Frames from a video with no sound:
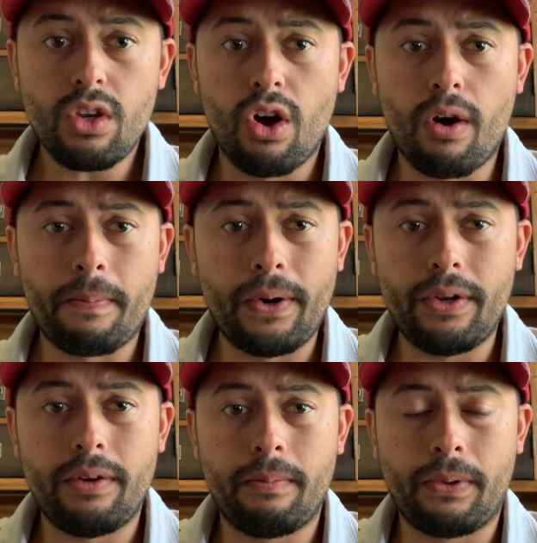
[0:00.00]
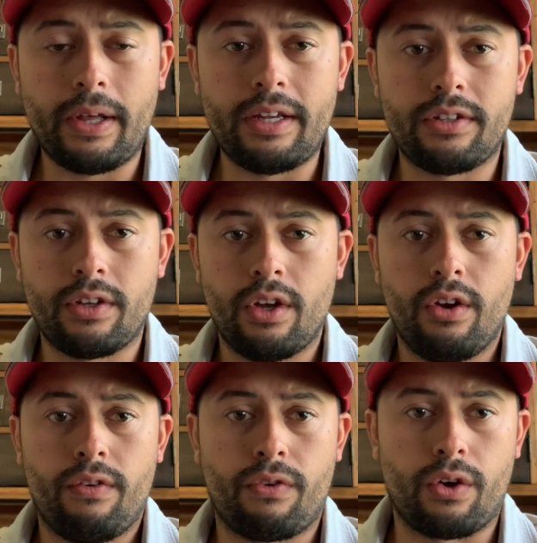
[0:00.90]
are put into place
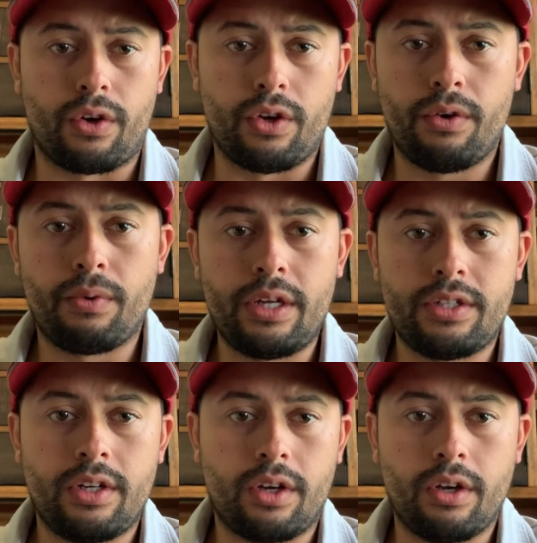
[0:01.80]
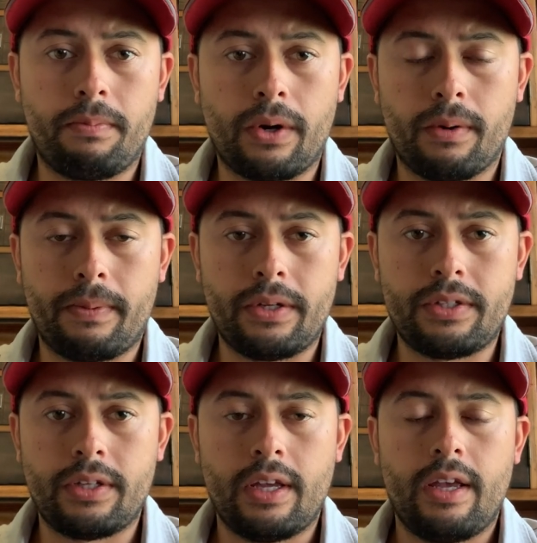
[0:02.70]
for a good reason, a good
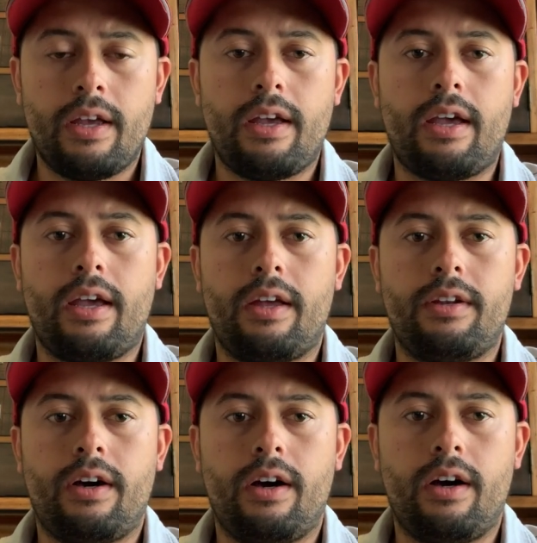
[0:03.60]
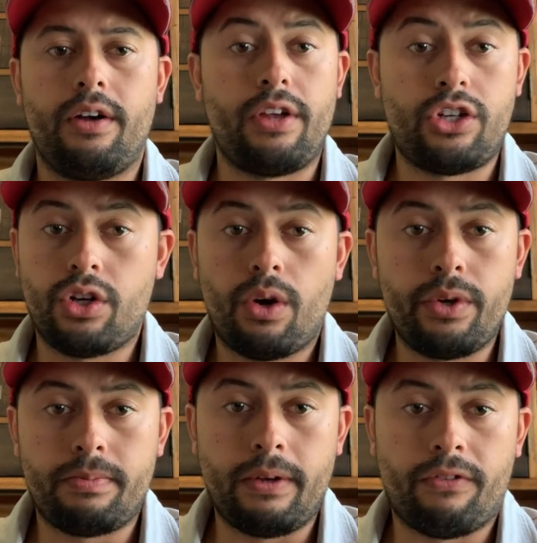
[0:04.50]
purpose, and they should
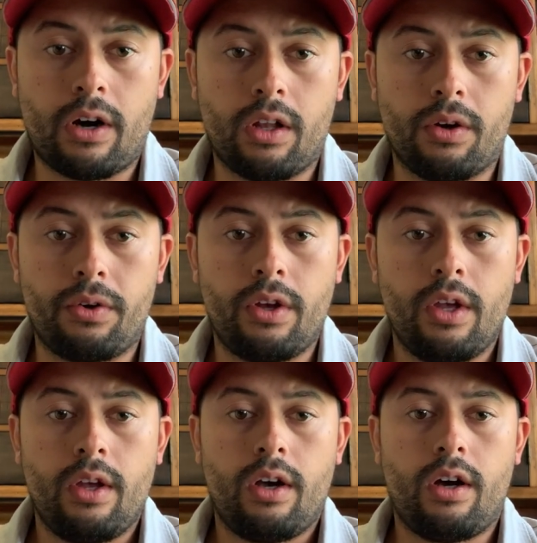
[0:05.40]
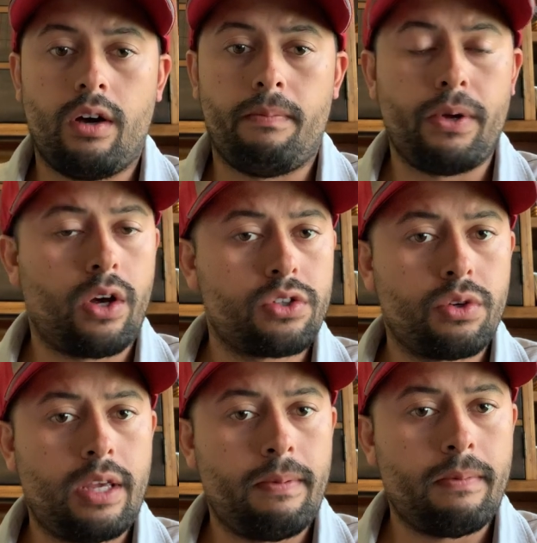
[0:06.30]
always be followed. But
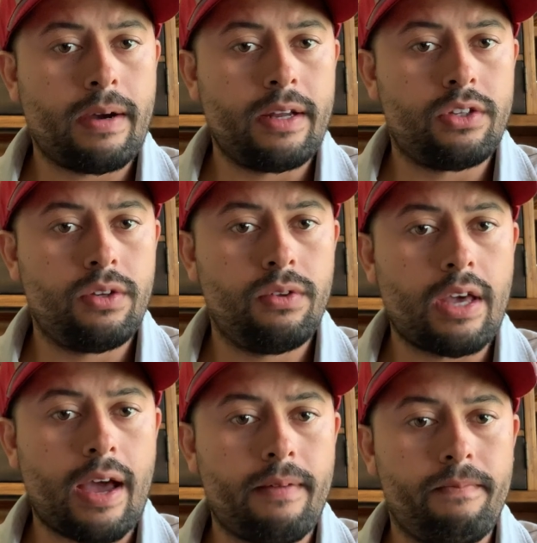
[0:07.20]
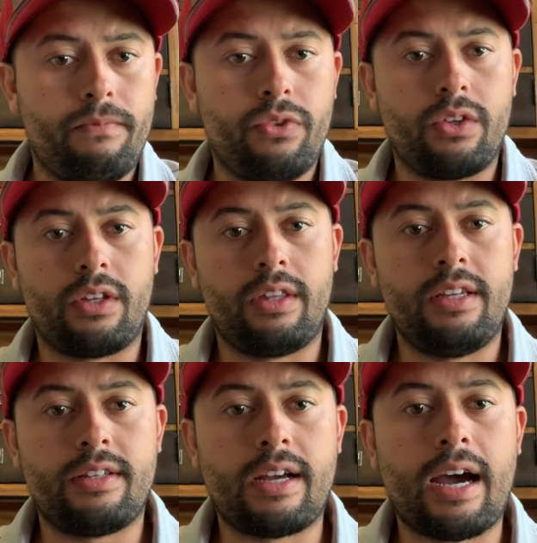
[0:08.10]
also keep in mind too that
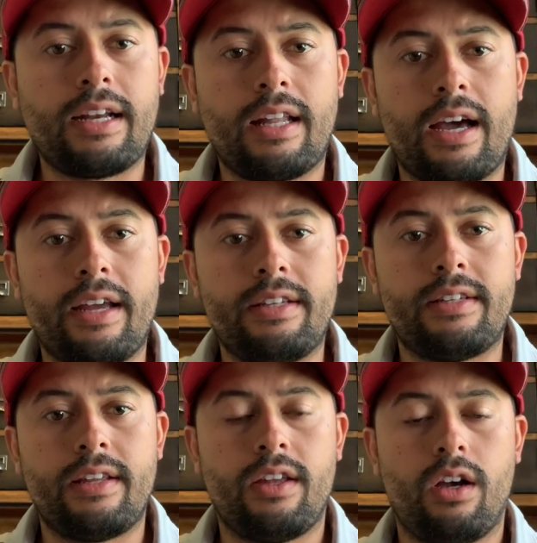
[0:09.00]
these guidelines